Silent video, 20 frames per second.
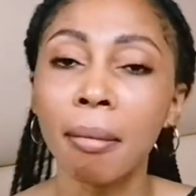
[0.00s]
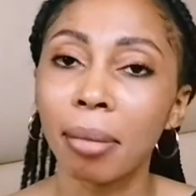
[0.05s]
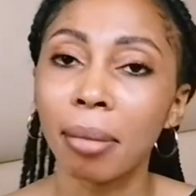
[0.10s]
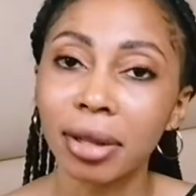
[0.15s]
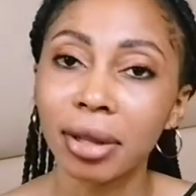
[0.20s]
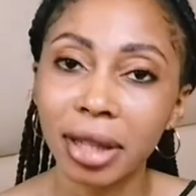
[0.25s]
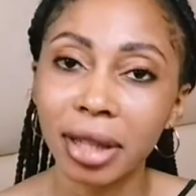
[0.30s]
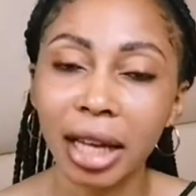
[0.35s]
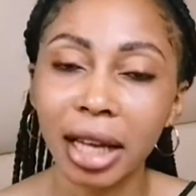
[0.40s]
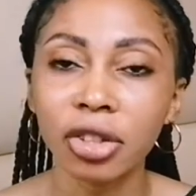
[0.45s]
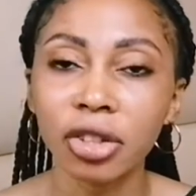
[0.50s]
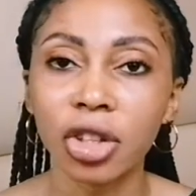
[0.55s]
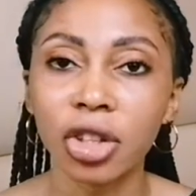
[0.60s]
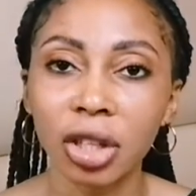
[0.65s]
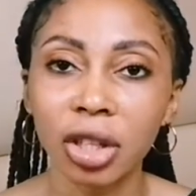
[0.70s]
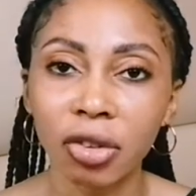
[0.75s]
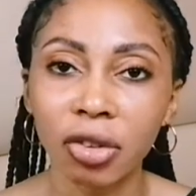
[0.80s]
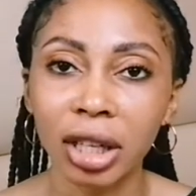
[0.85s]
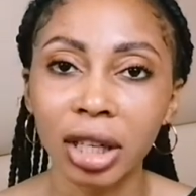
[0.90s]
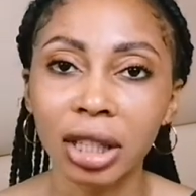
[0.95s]
But then
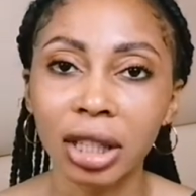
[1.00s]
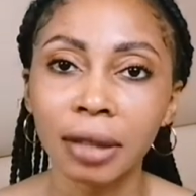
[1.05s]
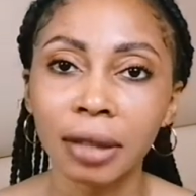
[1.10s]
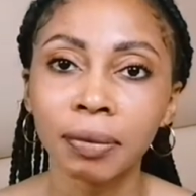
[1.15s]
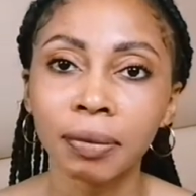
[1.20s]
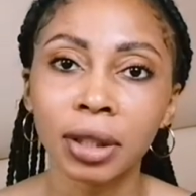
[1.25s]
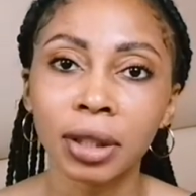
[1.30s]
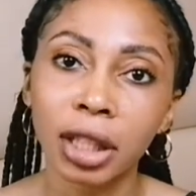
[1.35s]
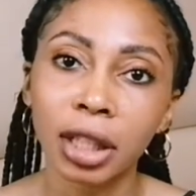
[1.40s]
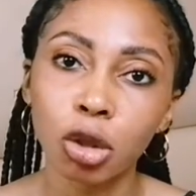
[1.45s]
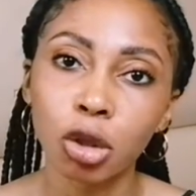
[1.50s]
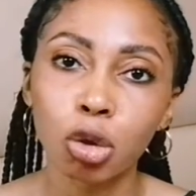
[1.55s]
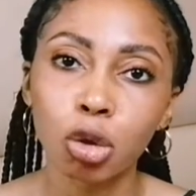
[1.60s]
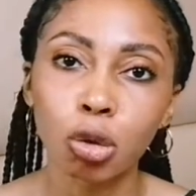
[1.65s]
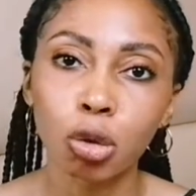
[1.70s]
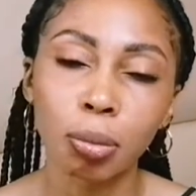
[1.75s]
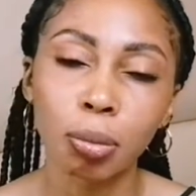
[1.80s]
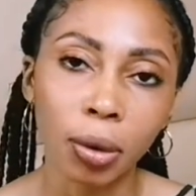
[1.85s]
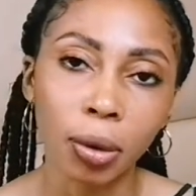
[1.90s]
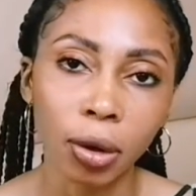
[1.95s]
generally, these
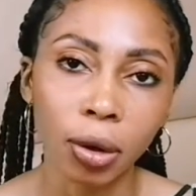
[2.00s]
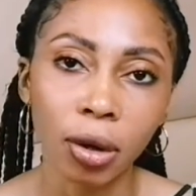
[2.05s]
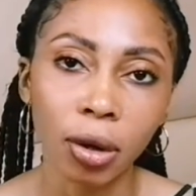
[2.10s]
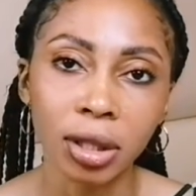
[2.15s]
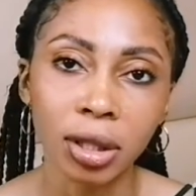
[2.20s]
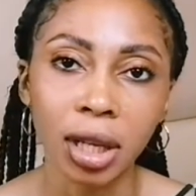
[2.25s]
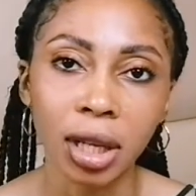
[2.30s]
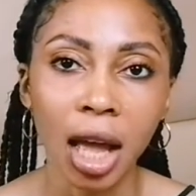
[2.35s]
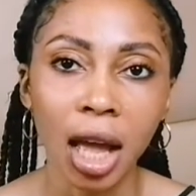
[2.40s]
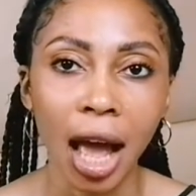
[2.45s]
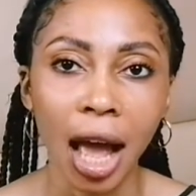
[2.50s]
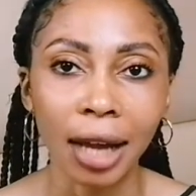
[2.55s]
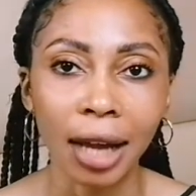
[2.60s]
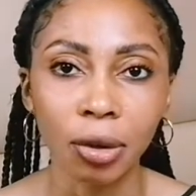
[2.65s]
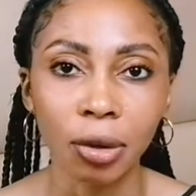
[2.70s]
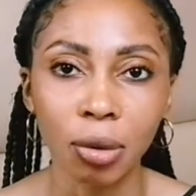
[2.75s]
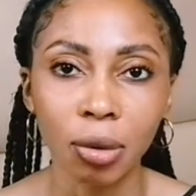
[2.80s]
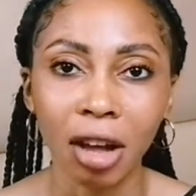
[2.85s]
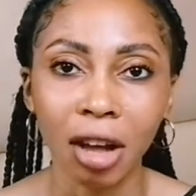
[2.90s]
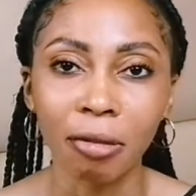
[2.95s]
two products I
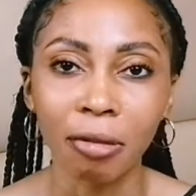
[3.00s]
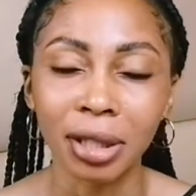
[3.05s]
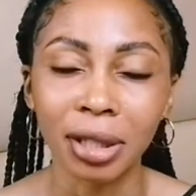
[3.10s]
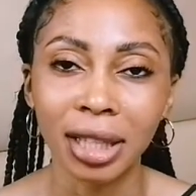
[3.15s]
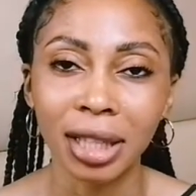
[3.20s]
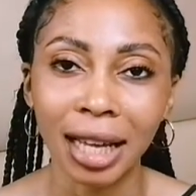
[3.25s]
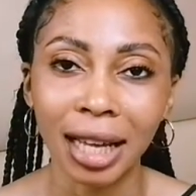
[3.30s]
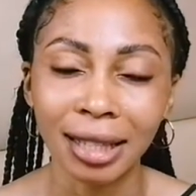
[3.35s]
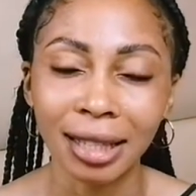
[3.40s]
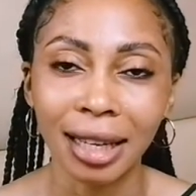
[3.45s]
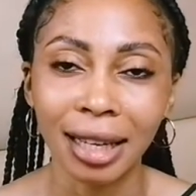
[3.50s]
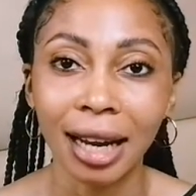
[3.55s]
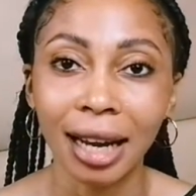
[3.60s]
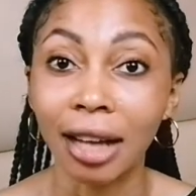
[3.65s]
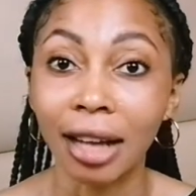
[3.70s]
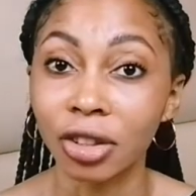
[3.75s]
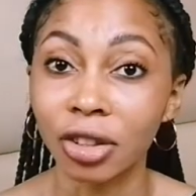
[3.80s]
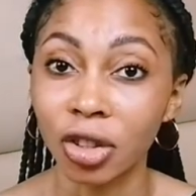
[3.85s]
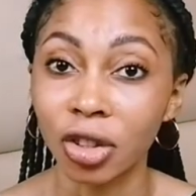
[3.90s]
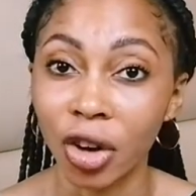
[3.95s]
know have been tested
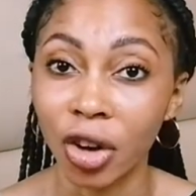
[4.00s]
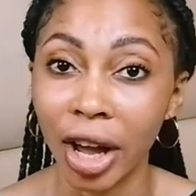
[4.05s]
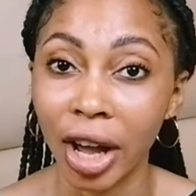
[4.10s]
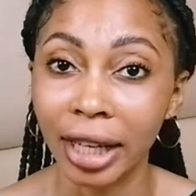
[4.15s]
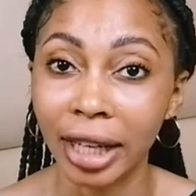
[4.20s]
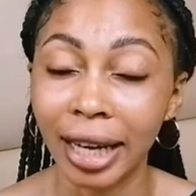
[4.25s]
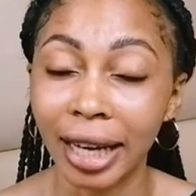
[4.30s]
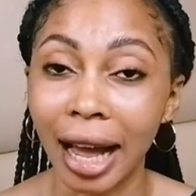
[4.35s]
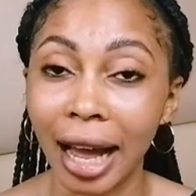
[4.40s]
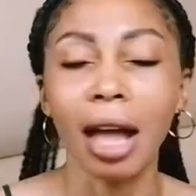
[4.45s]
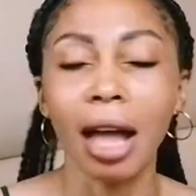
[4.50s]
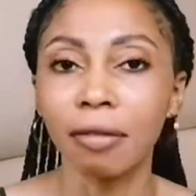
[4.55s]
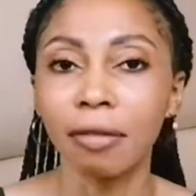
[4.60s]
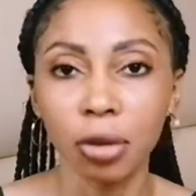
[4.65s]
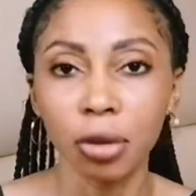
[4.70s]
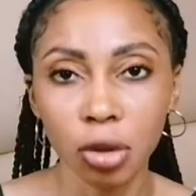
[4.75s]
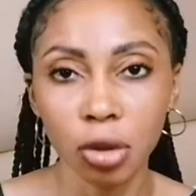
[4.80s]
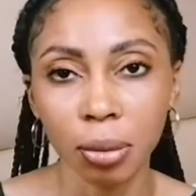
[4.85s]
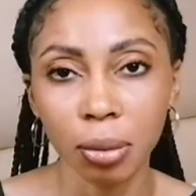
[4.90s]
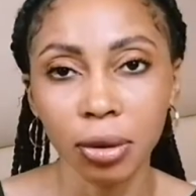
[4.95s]
and tried. I've
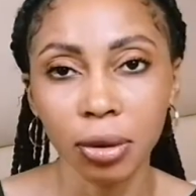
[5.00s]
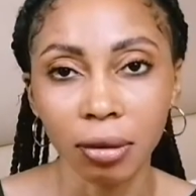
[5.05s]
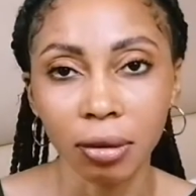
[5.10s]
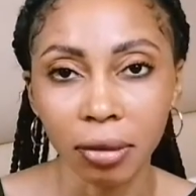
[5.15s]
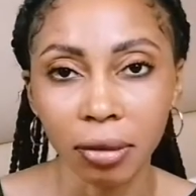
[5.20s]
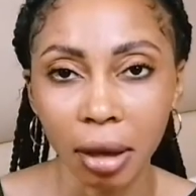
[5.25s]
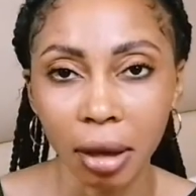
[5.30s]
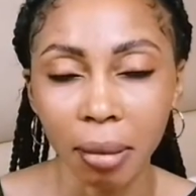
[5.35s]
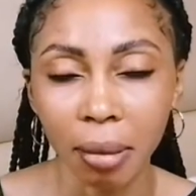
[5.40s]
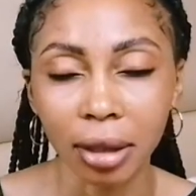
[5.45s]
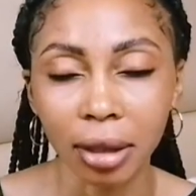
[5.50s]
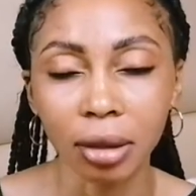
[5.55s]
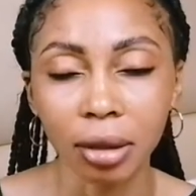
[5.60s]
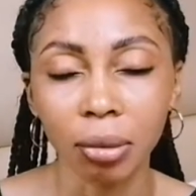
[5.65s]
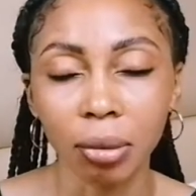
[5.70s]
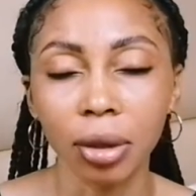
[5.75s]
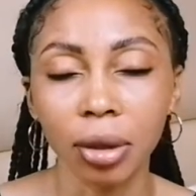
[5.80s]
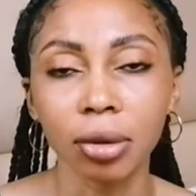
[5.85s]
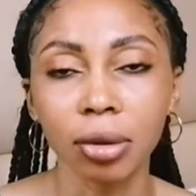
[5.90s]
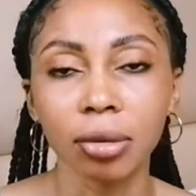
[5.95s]
used both of them
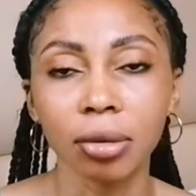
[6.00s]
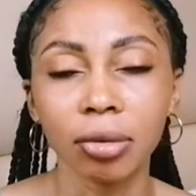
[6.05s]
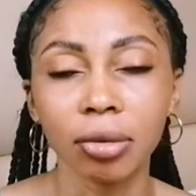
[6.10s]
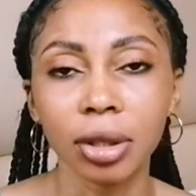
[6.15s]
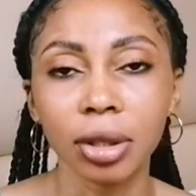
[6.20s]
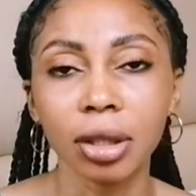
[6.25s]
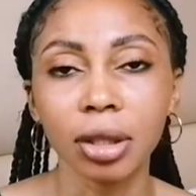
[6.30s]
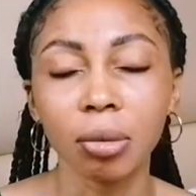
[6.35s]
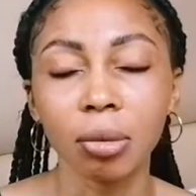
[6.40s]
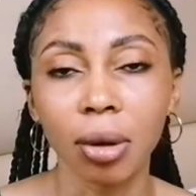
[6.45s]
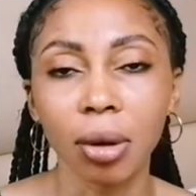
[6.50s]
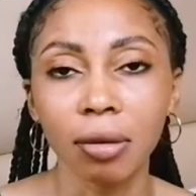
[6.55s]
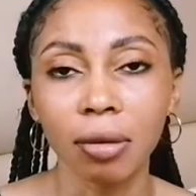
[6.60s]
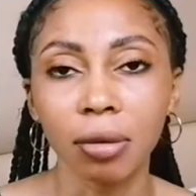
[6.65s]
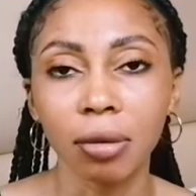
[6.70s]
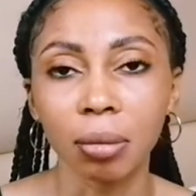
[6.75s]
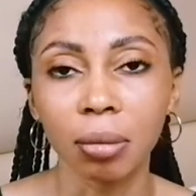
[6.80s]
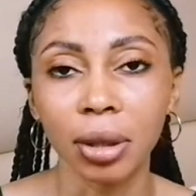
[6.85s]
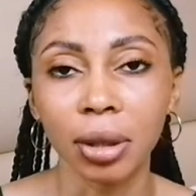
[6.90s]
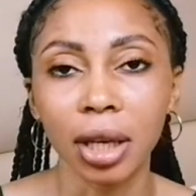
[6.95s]
and work really well
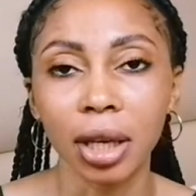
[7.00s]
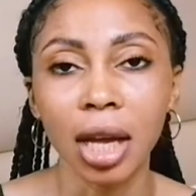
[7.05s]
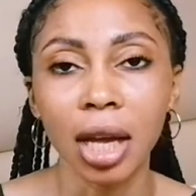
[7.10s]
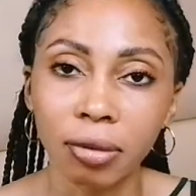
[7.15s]
for me.